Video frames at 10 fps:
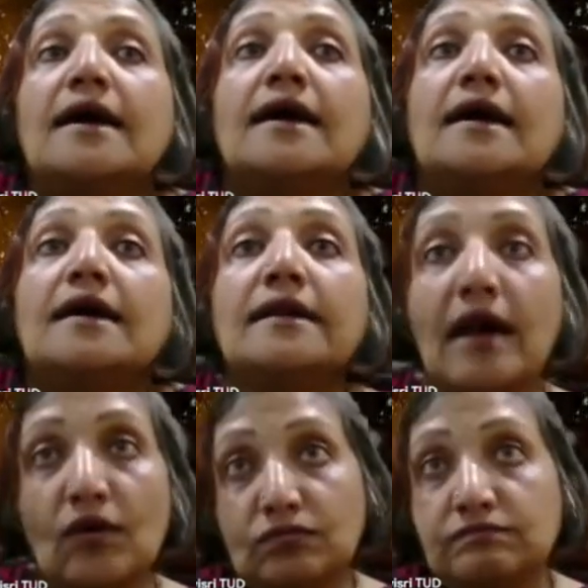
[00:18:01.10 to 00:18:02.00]

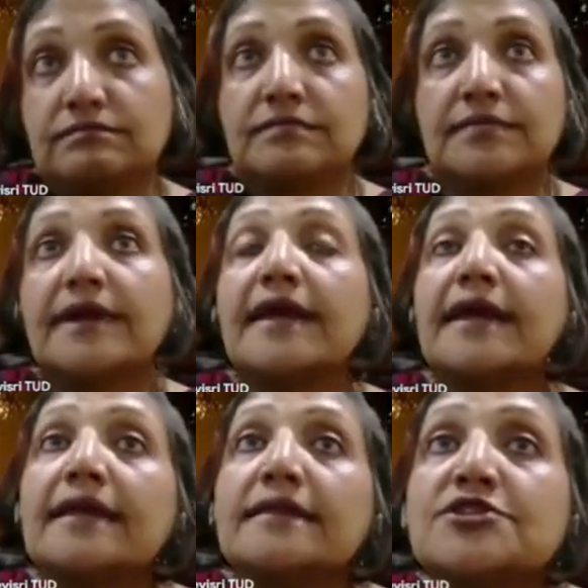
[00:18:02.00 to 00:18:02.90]
Now,
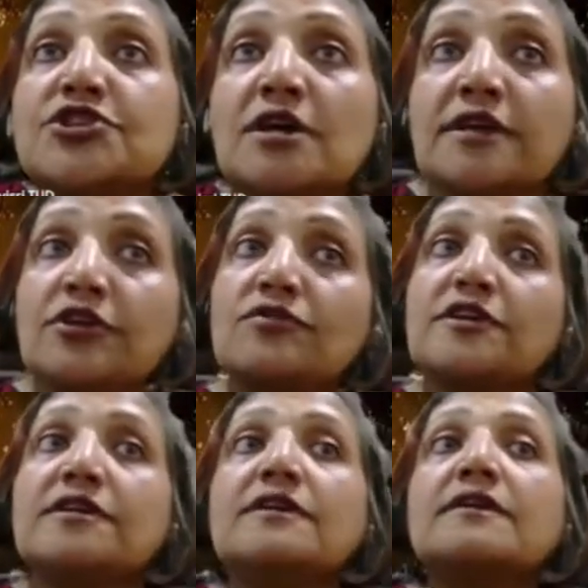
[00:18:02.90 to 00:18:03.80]
the journey over
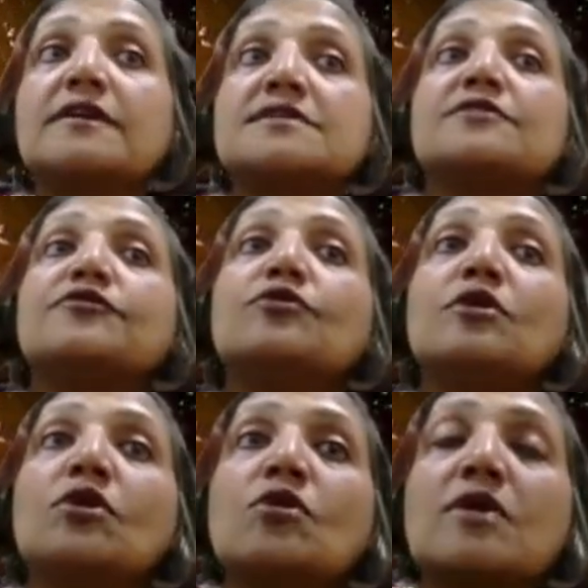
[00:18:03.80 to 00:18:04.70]
here is, if you
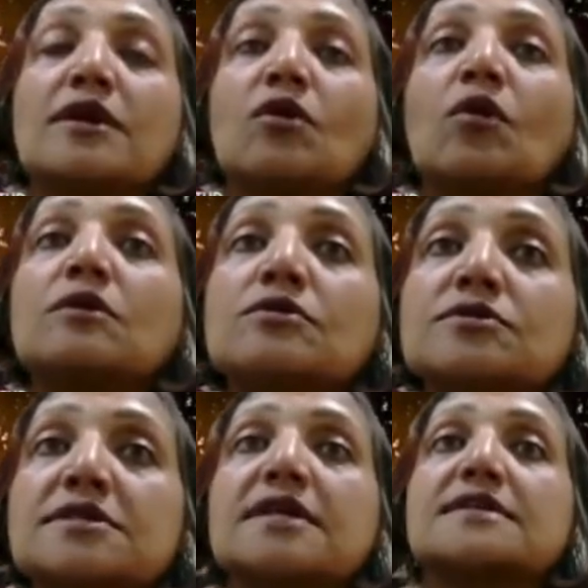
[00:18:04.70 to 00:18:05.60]
look at all those
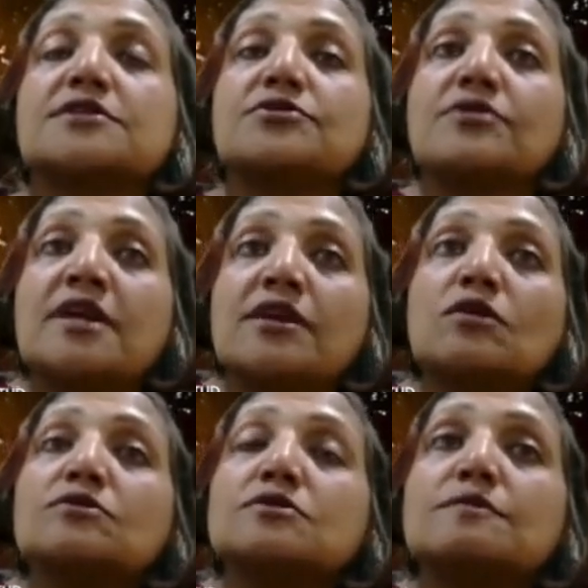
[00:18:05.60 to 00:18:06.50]
things and you read all
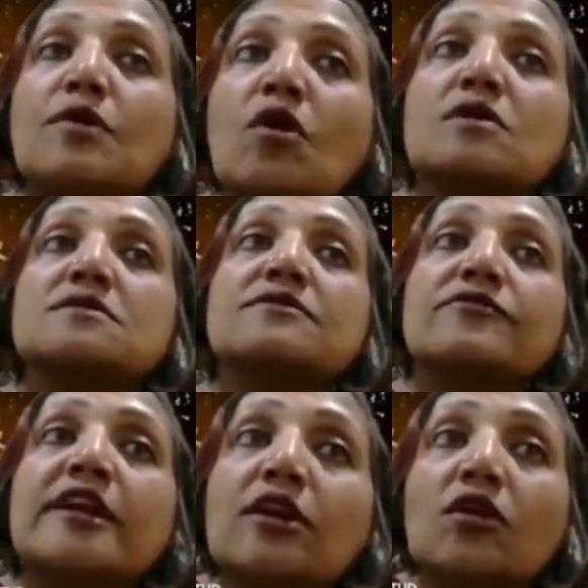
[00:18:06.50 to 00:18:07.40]
those blogs and
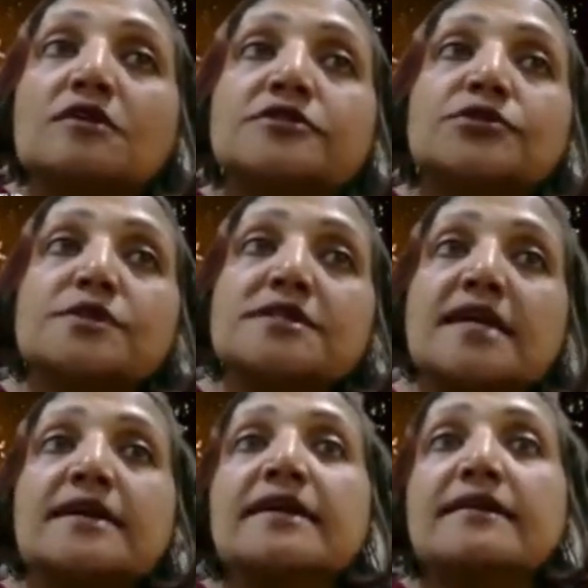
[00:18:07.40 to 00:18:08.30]
vlogs, you will
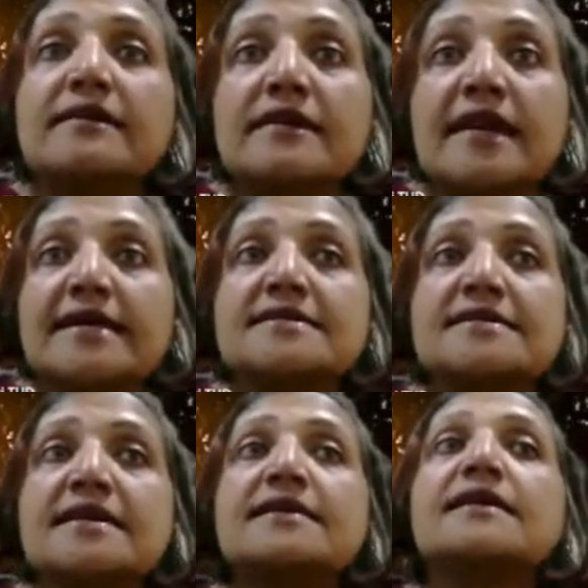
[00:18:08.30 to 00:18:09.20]
realize
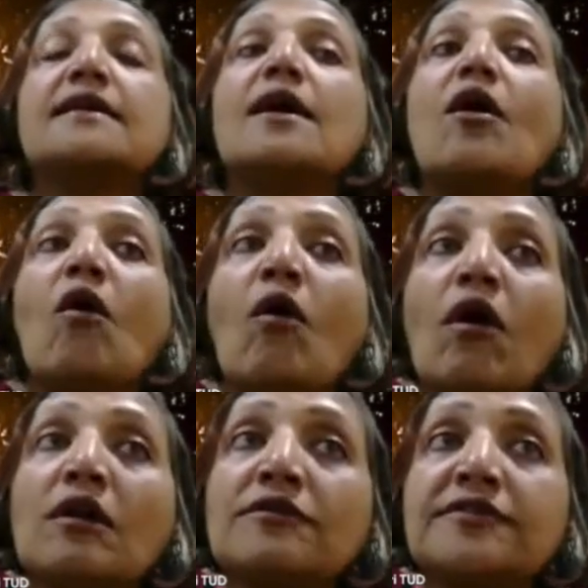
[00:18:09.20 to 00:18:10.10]
that
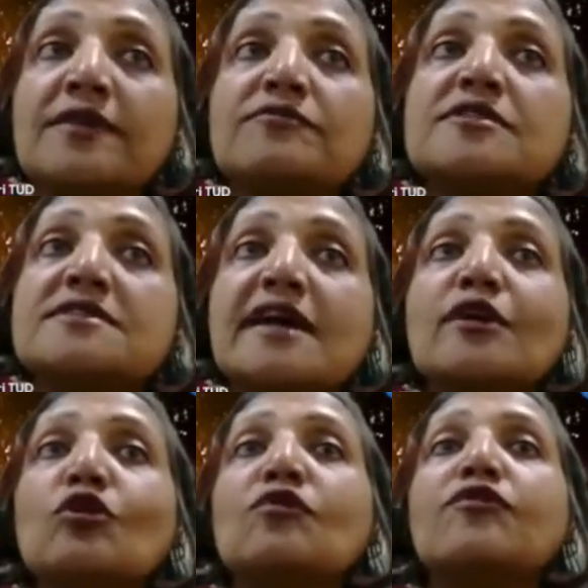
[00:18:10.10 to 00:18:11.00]
all of them will say
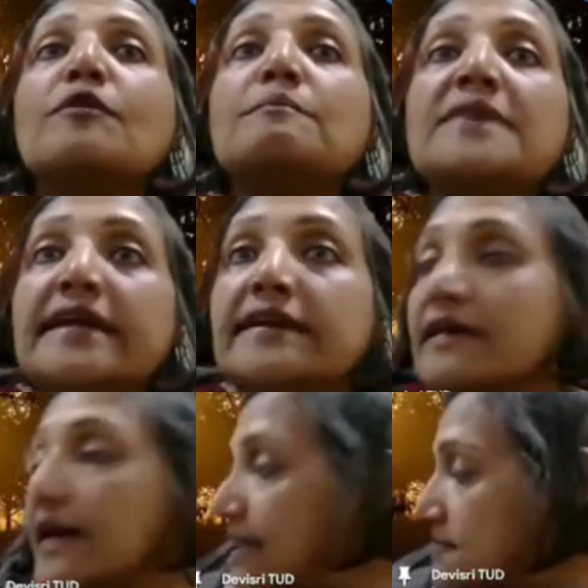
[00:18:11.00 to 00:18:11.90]
look for meat
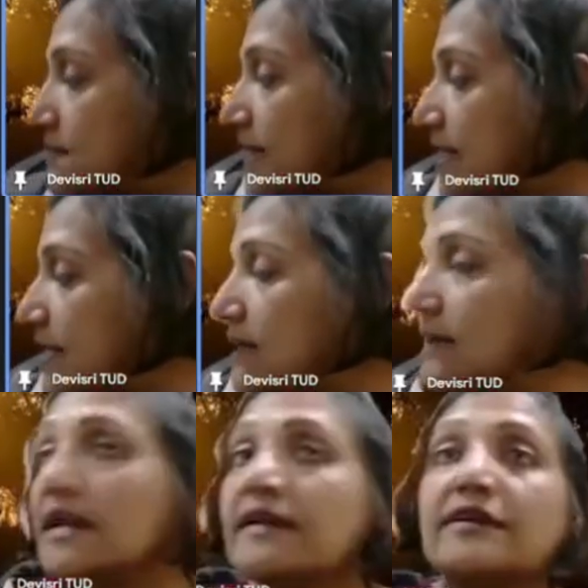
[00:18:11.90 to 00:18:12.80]
as the main
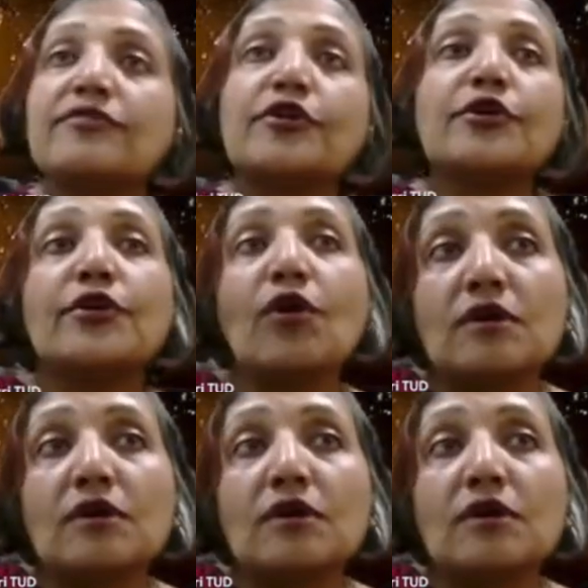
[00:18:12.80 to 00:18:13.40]
ingredient for your dog.